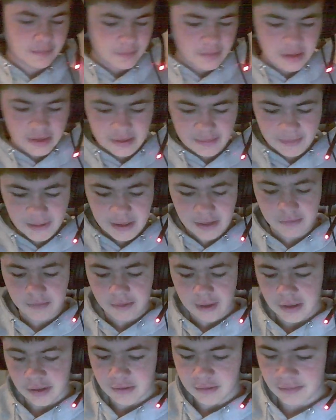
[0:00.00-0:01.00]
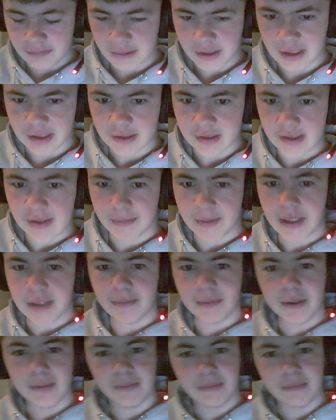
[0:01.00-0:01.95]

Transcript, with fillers: it's been a while because I've been a bit